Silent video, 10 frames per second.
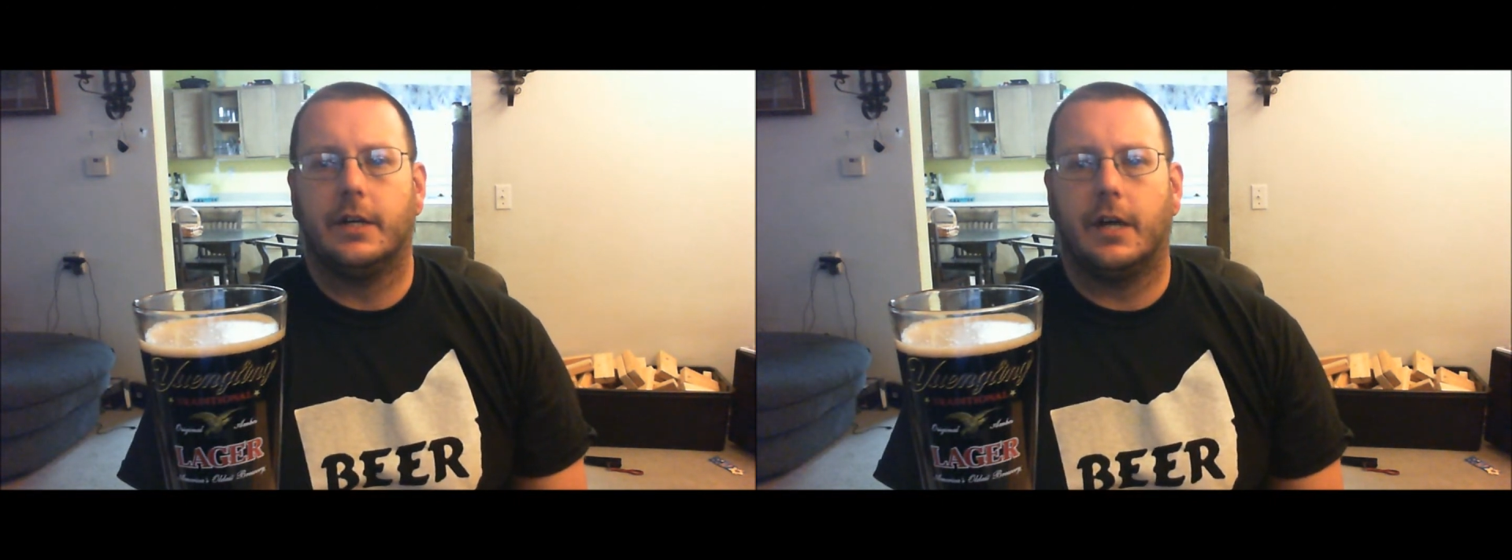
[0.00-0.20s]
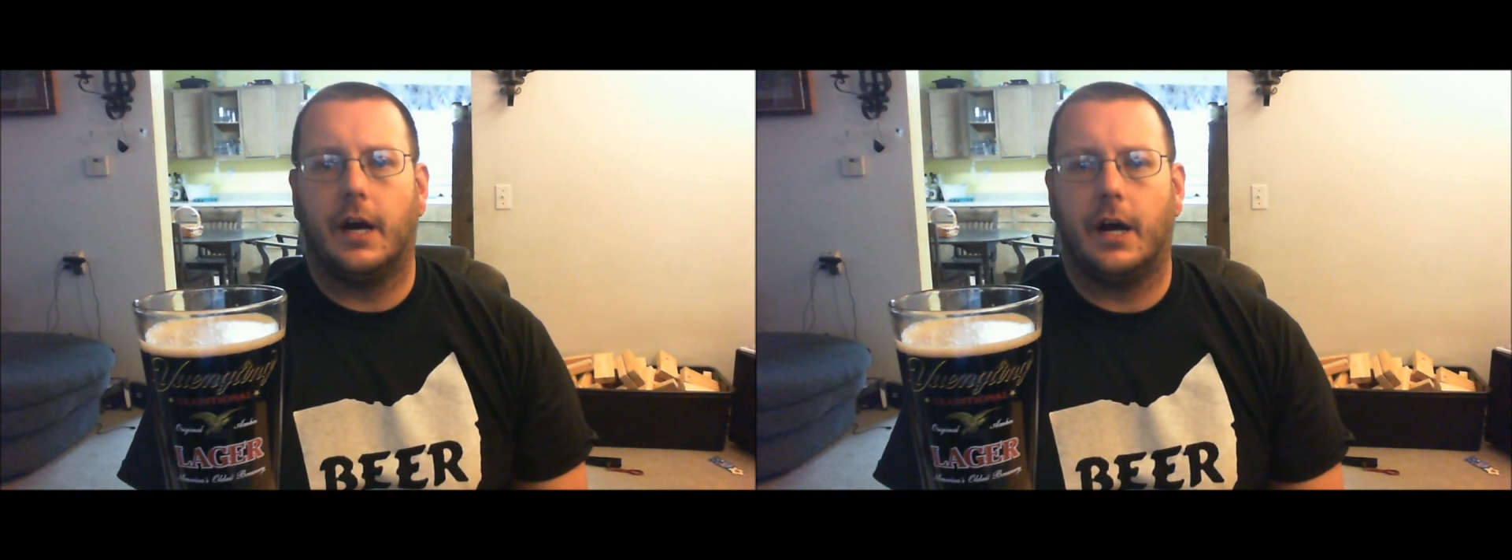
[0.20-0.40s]

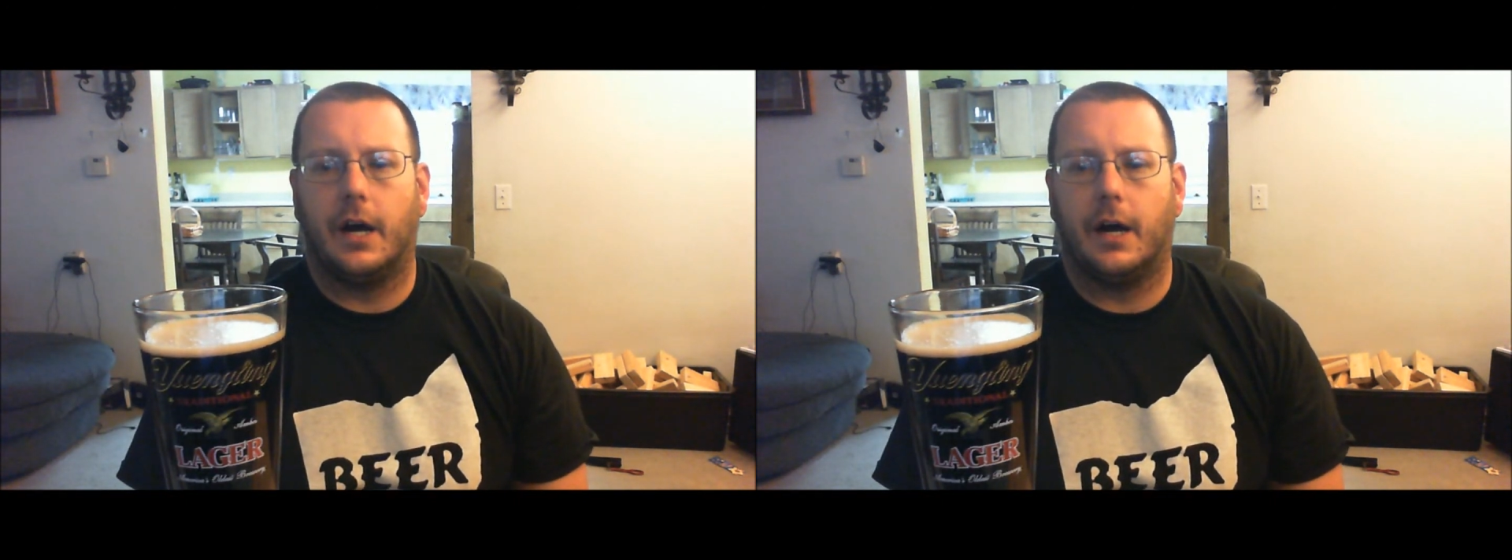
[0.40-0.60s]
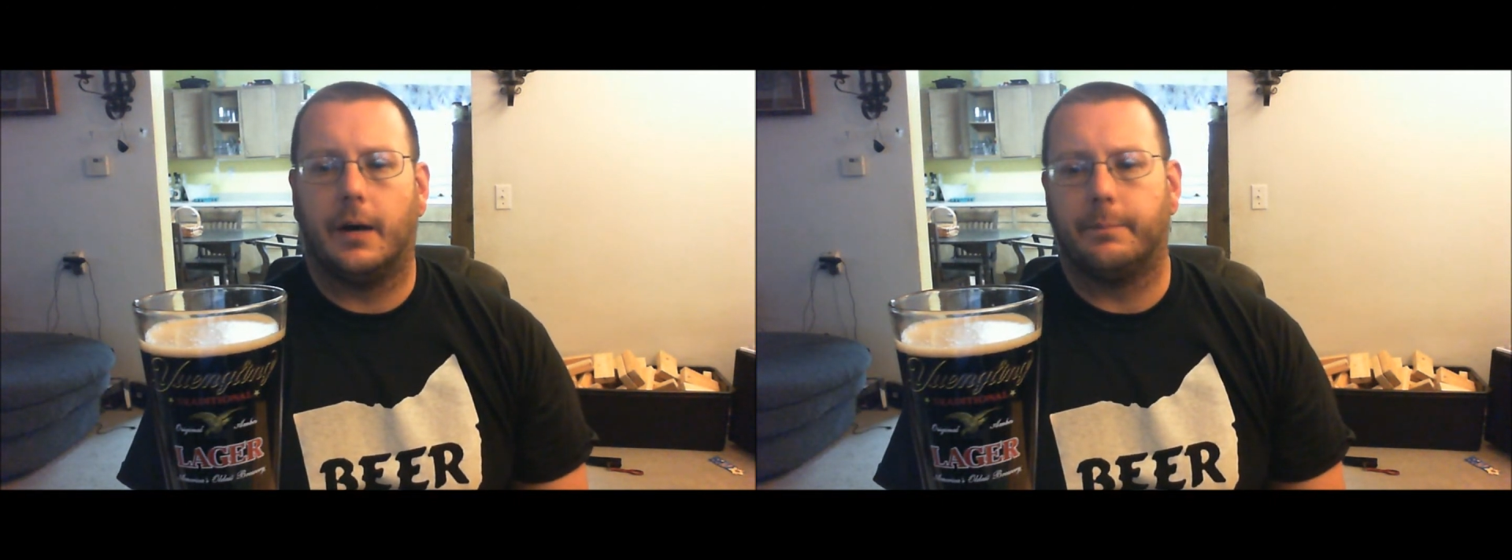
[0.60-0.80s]

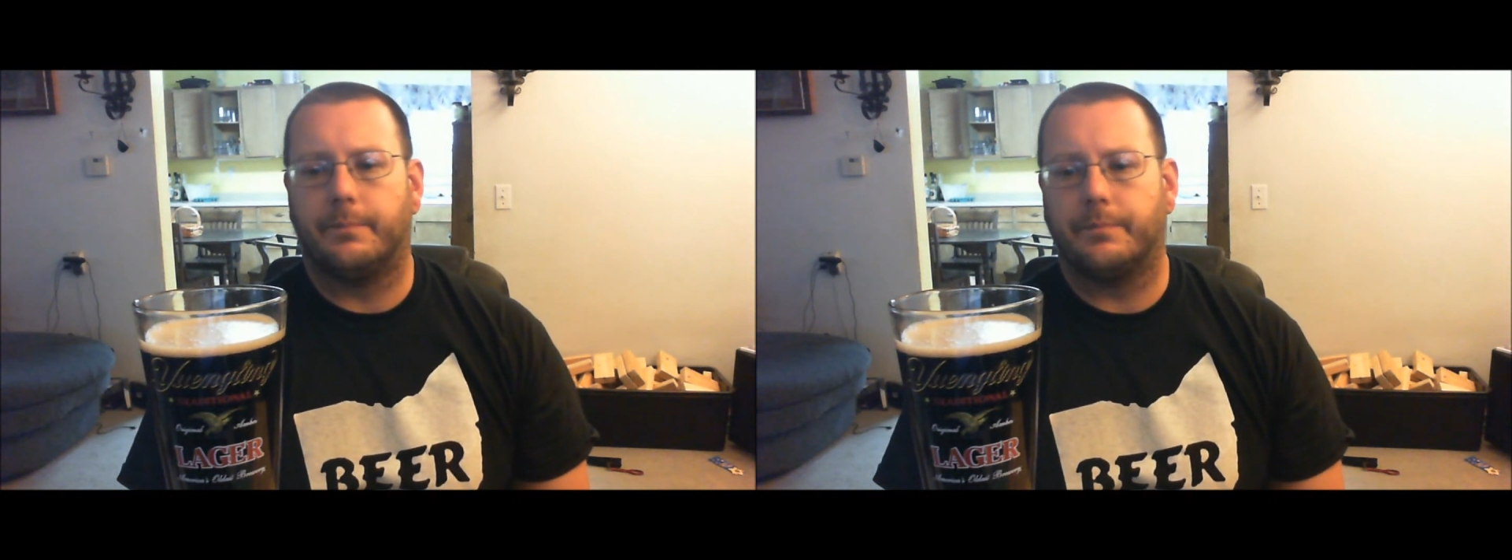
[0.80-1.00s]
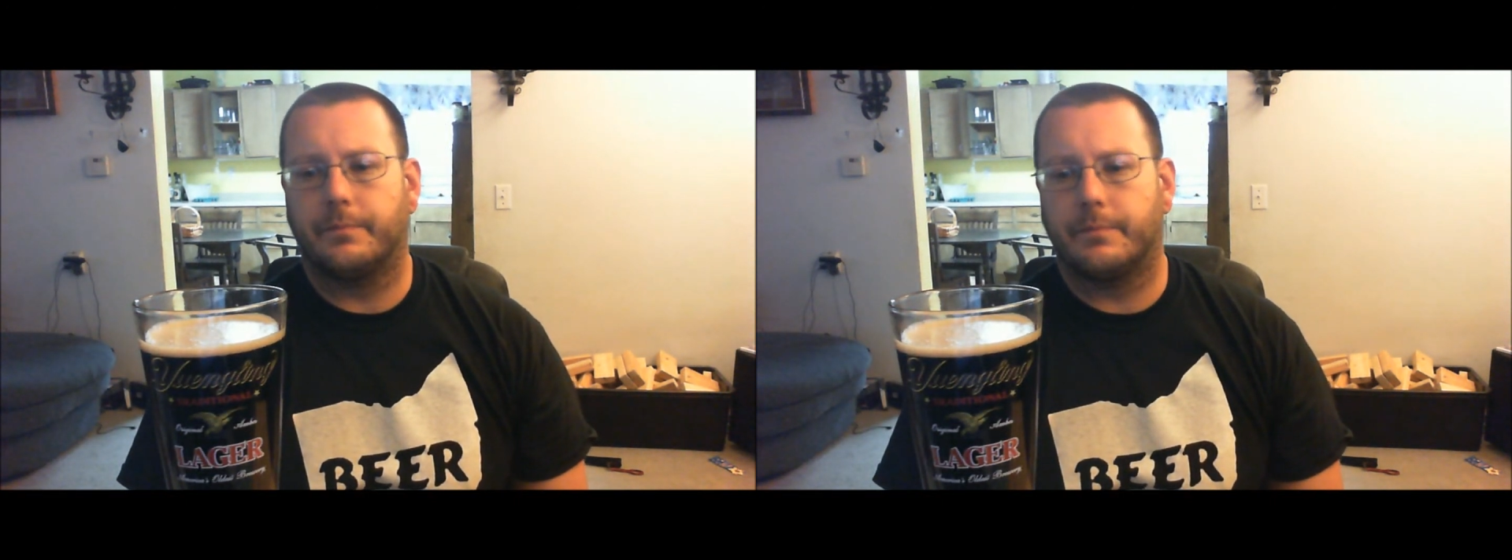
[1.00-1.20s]
And
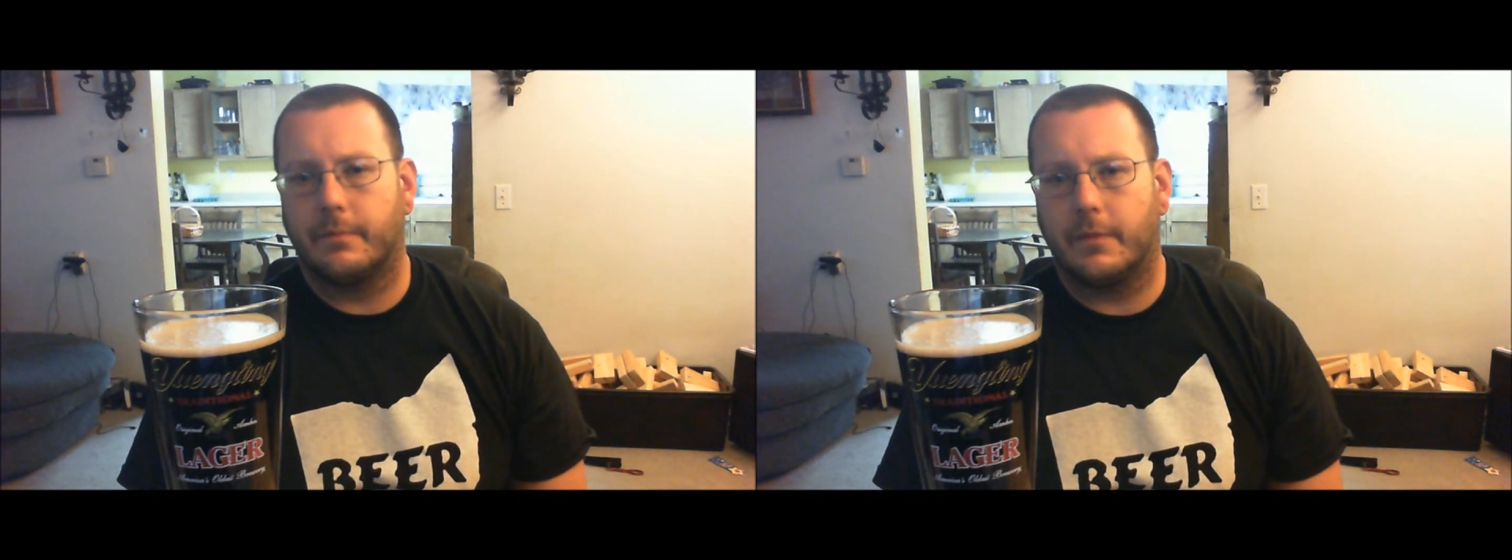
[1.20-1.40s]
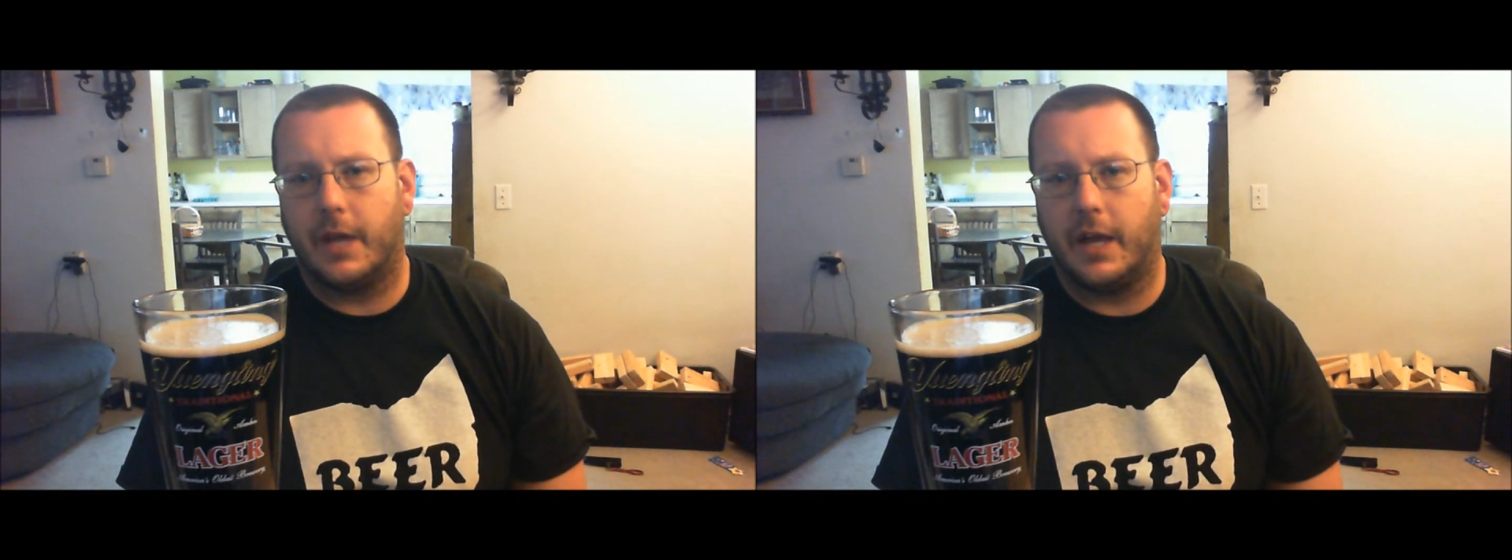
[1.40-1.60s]

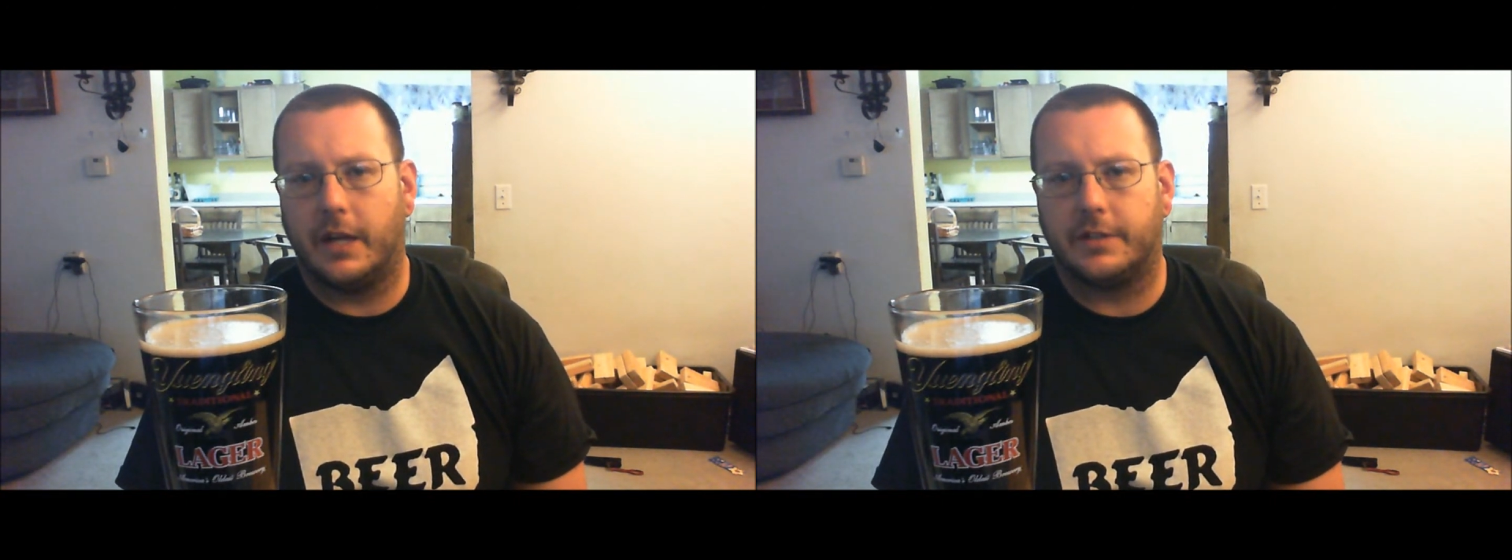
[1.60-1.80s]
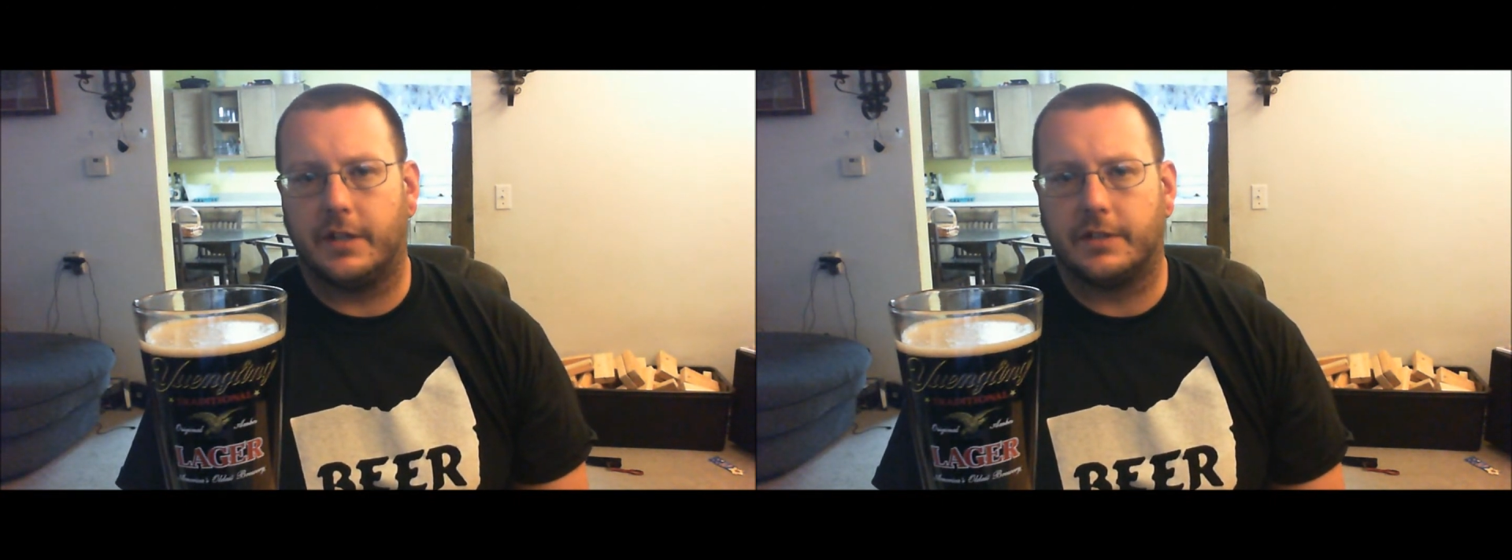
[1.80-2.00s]

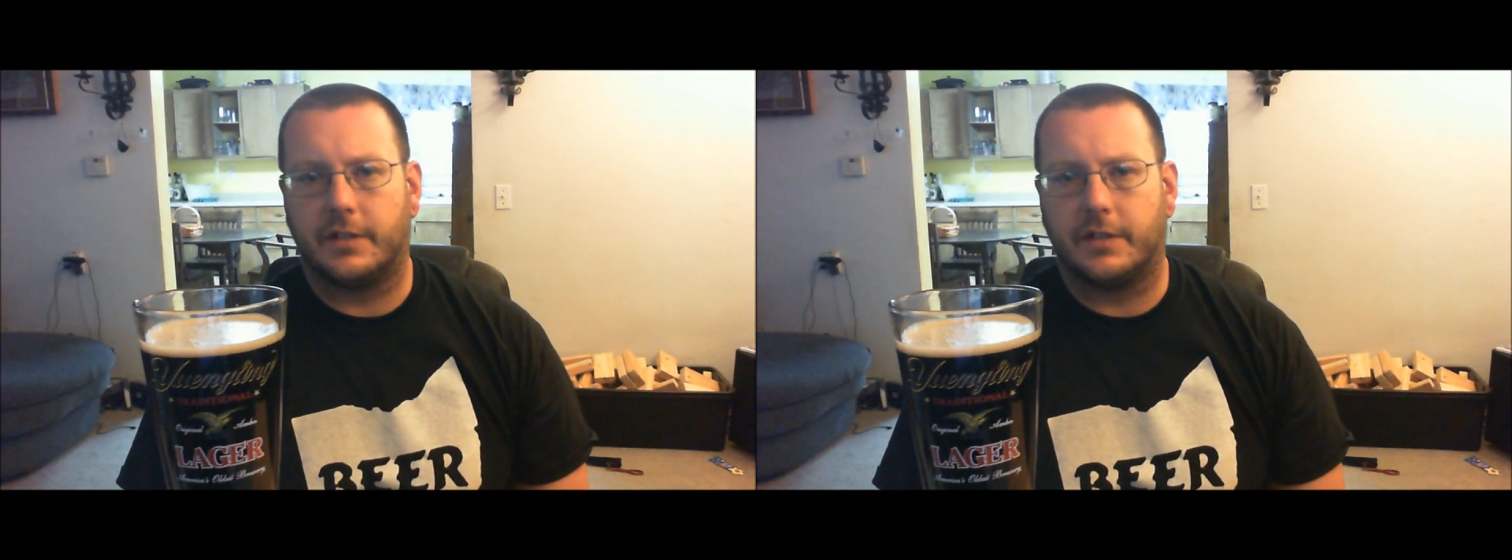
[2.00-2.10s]
it's